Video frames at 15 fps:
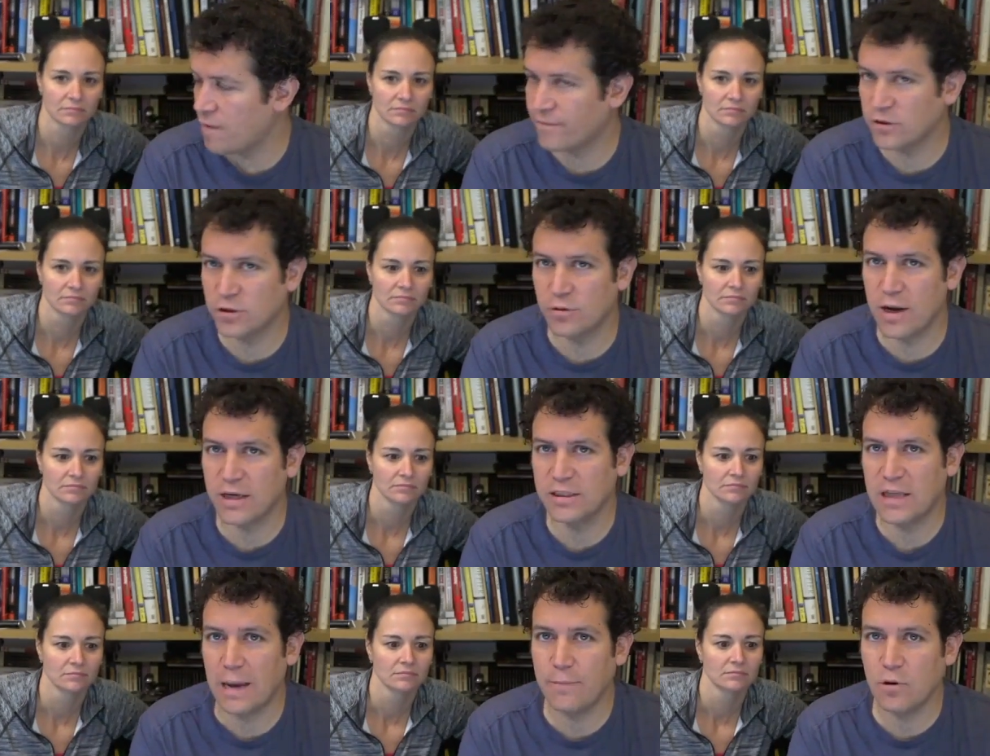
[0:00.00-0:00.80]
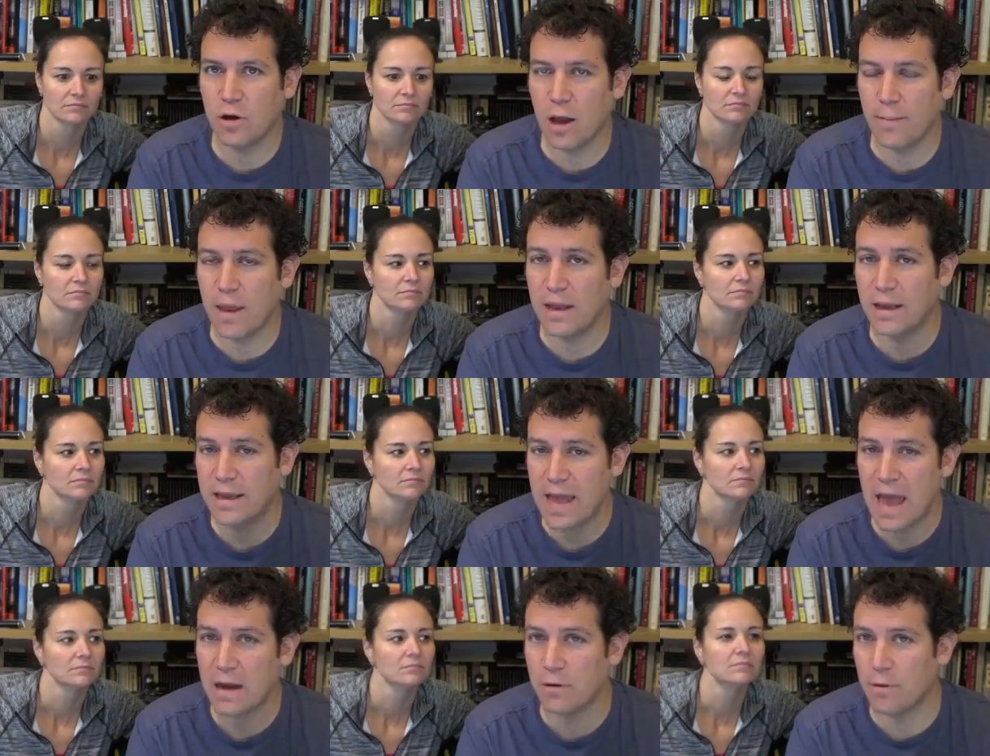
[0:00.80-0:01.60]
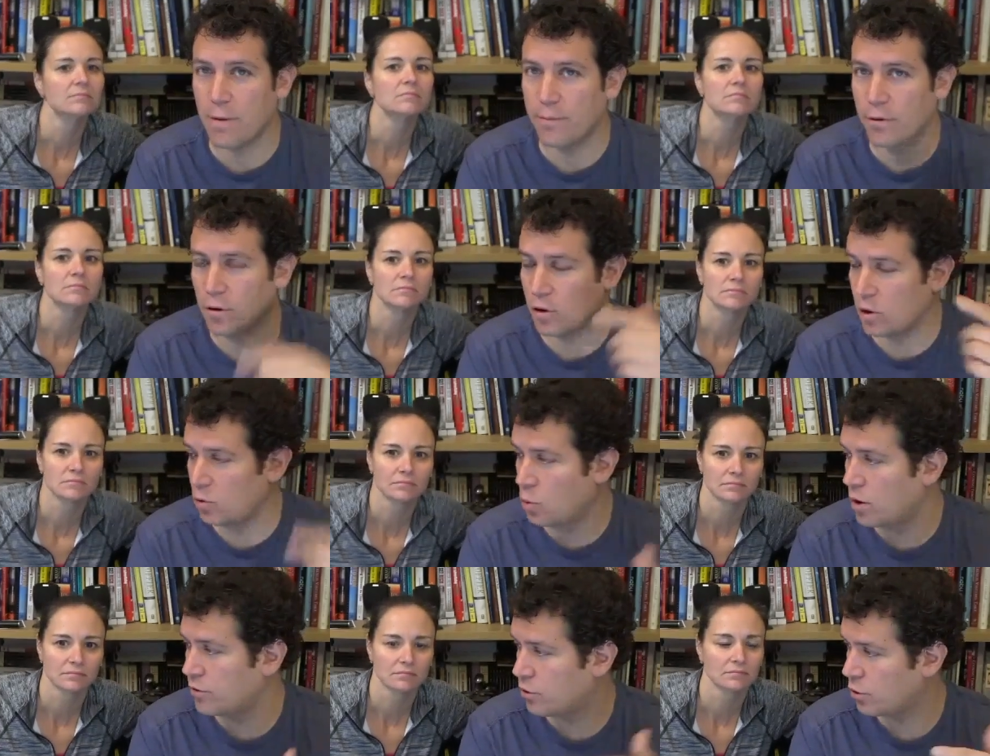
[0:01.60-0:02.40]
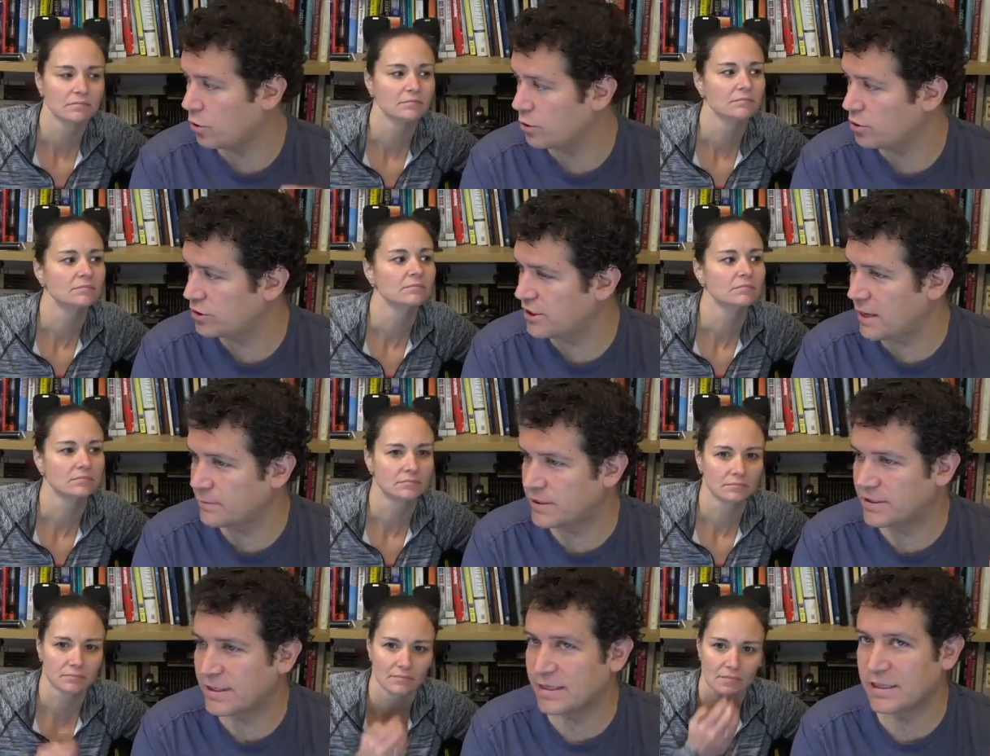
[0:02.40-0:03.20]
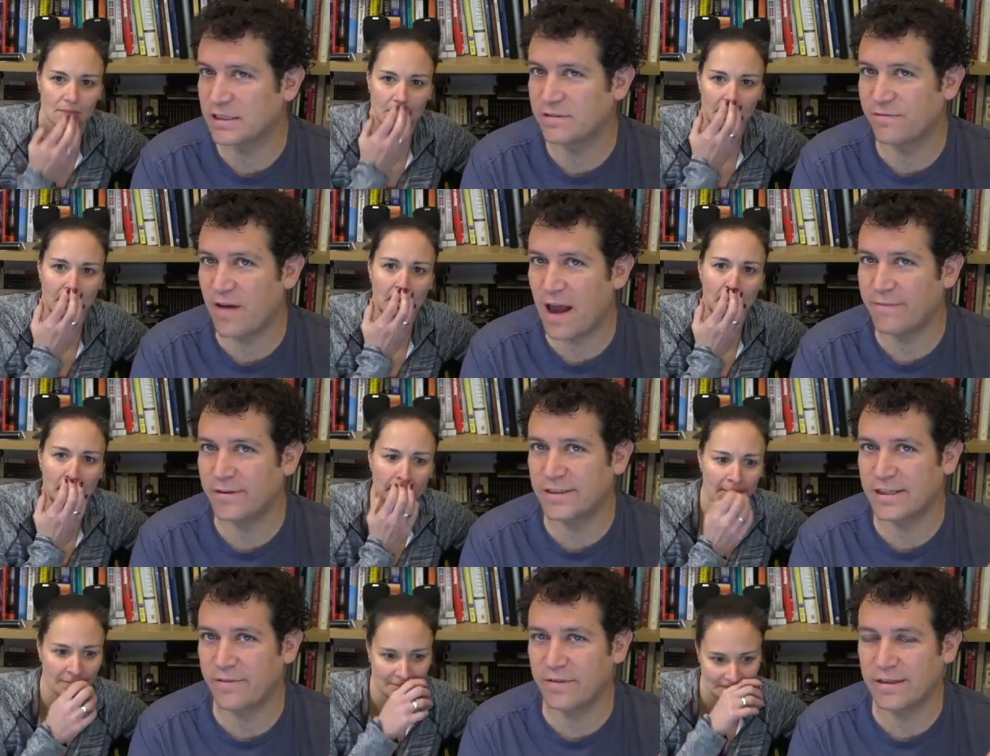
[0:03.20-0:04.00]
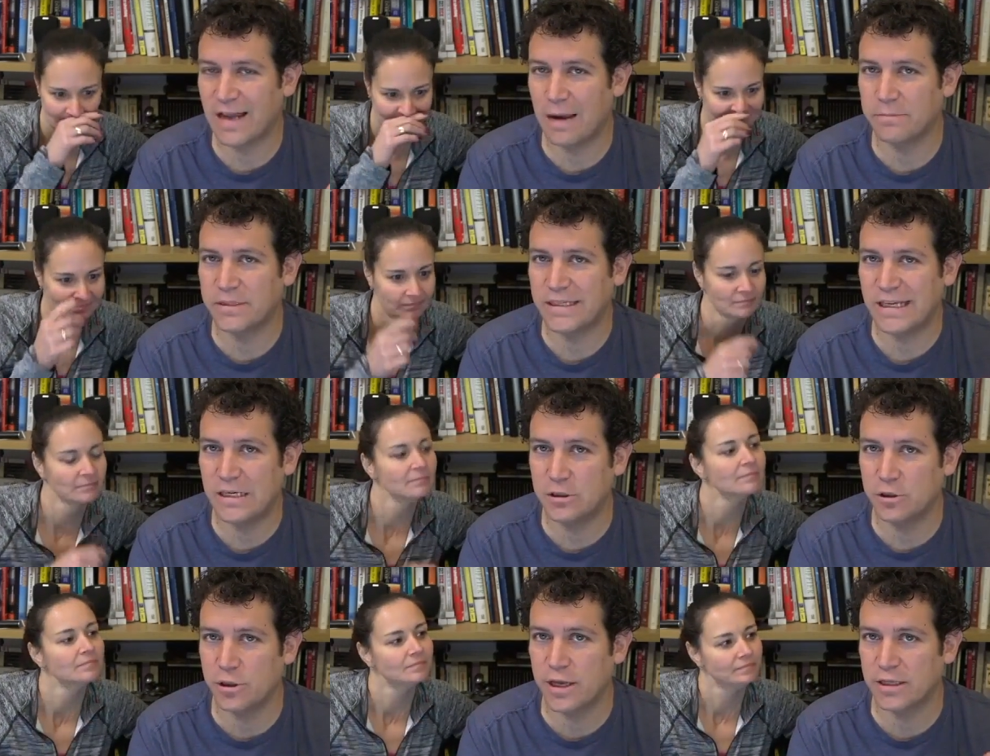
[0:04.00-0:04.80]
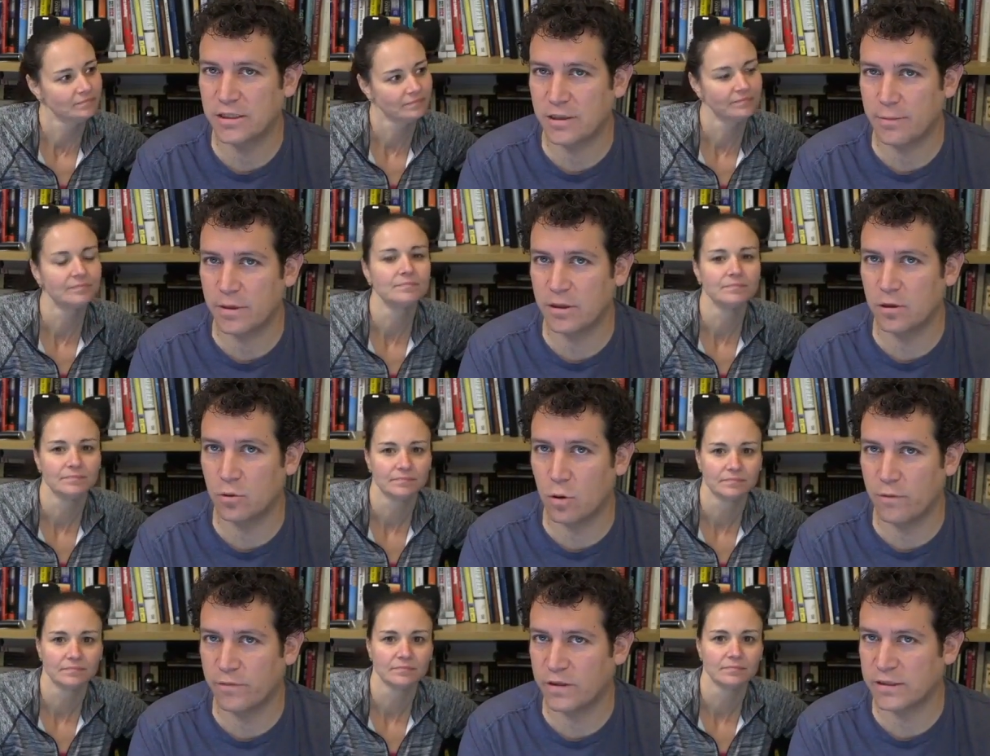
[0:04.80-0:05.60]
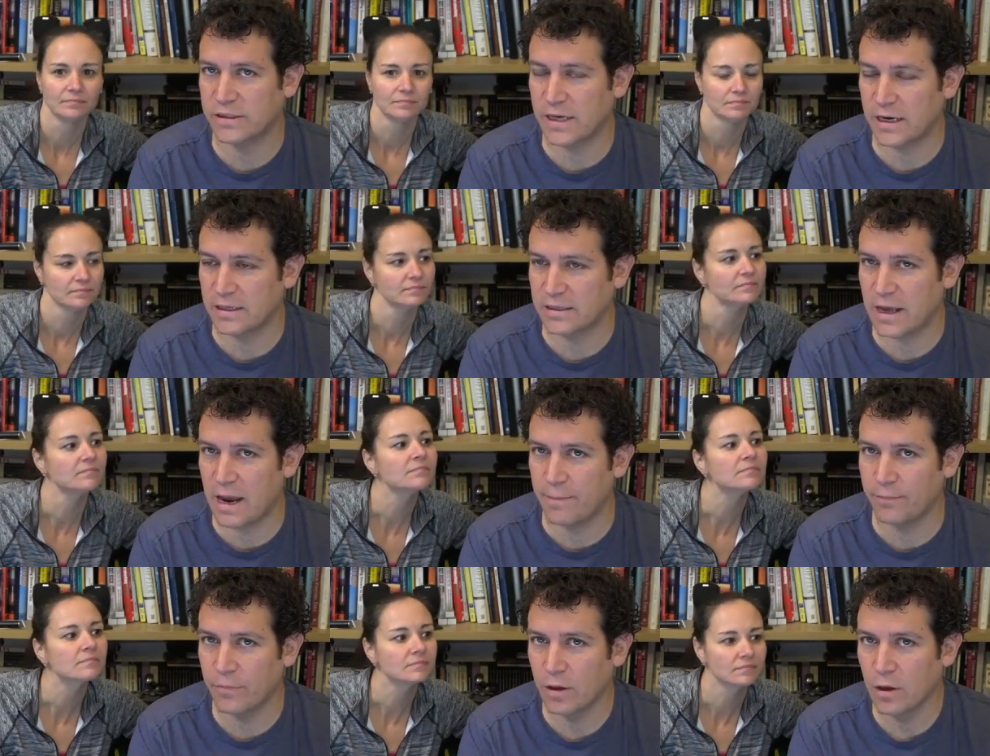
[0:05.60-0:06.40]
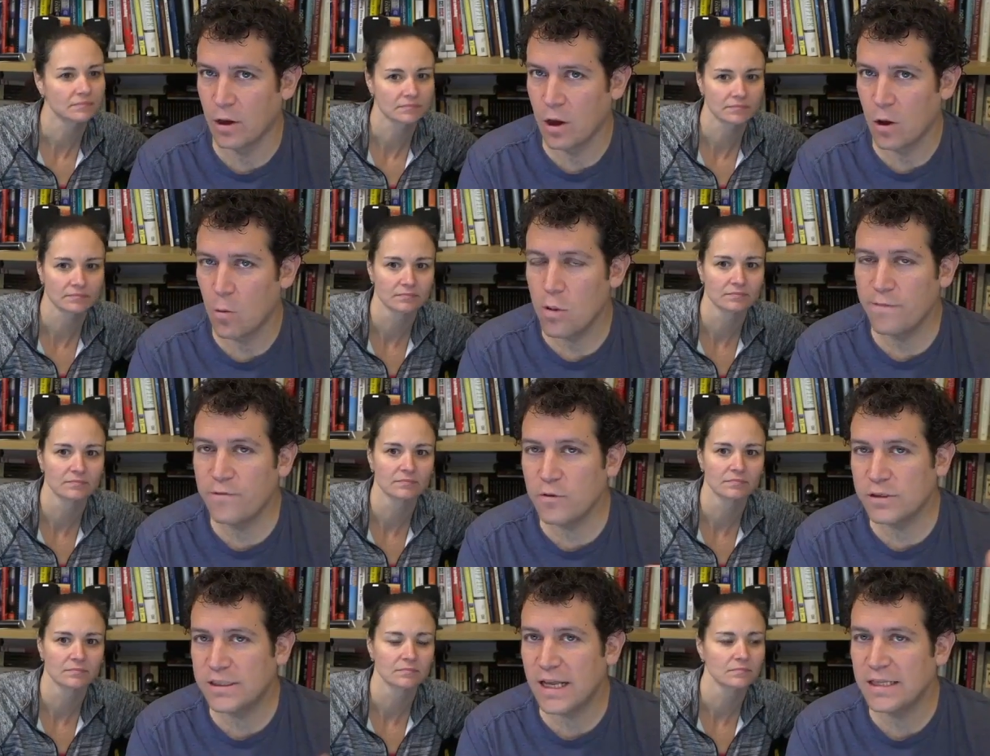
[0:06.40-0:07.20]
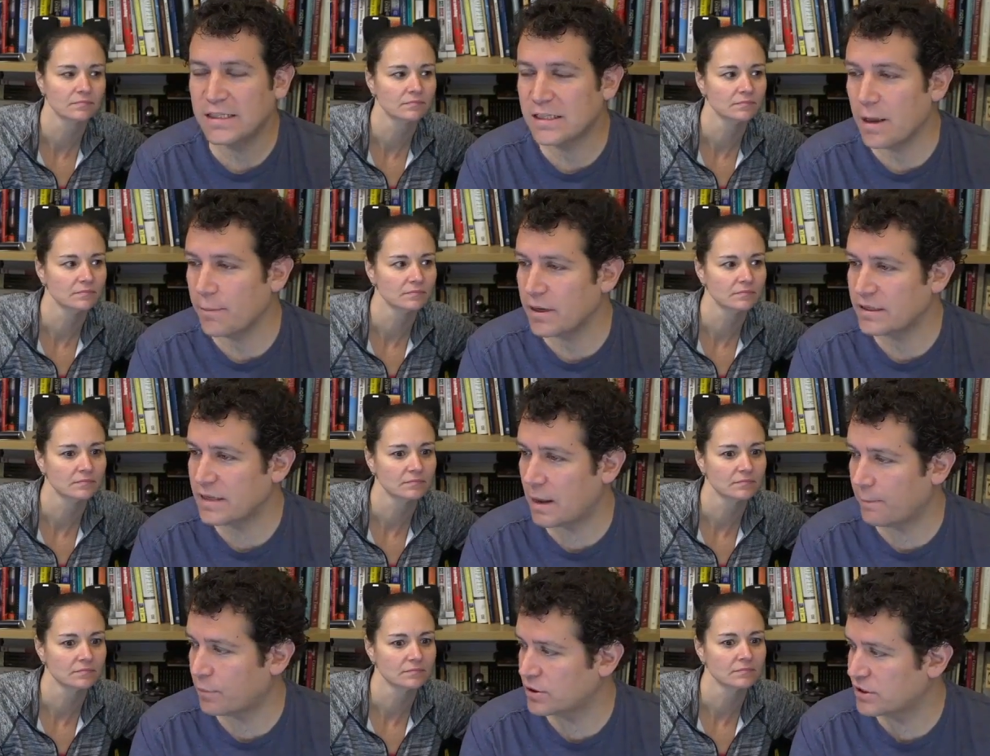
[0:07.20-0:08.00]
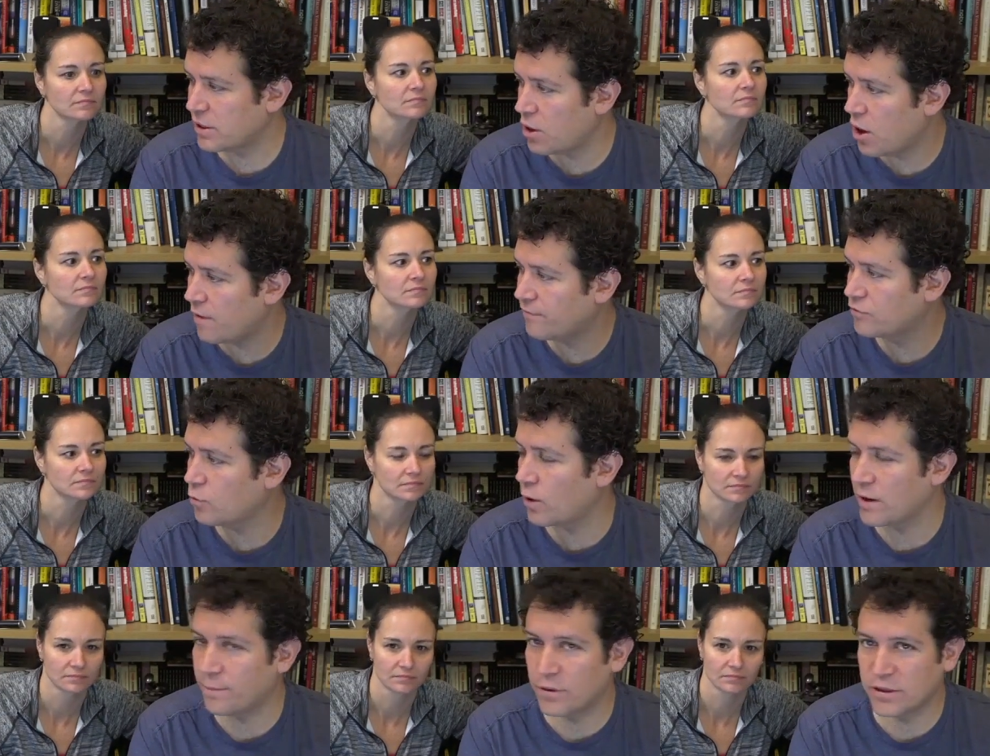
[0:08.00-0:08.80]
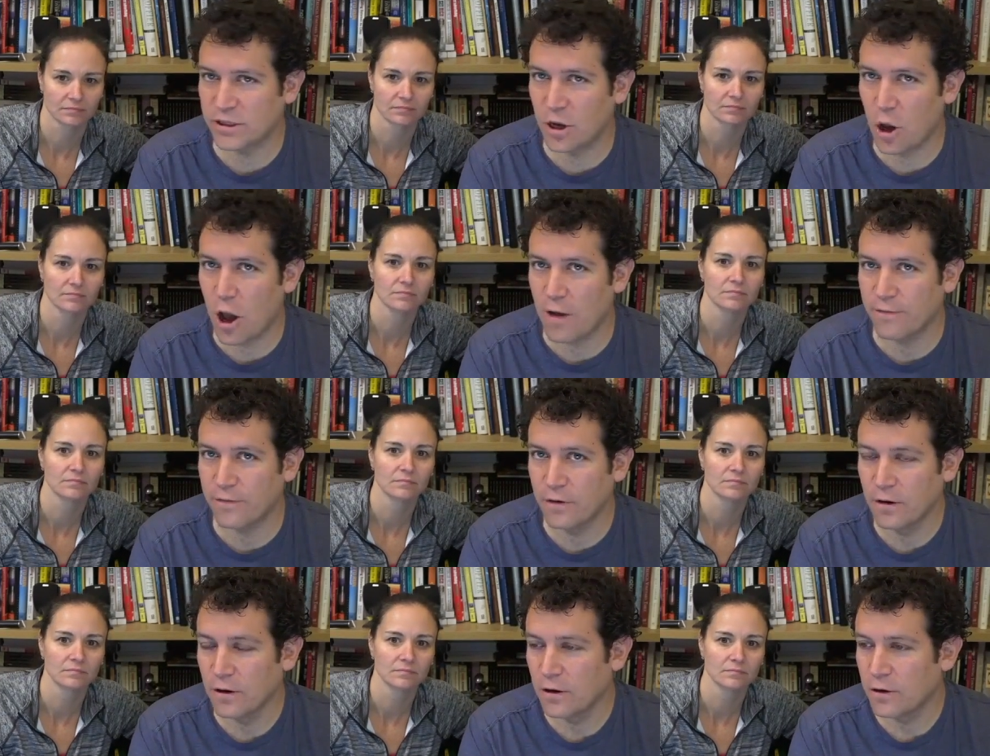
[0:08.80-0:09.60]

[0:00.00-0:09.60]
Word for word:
Speaker 1: offer. So next time you come in, again, remember in one of the earlier steps, it says it's 5 to 7 times easier to get somebody in the door for the second time. Well, if you send somebody 10% off, 20% off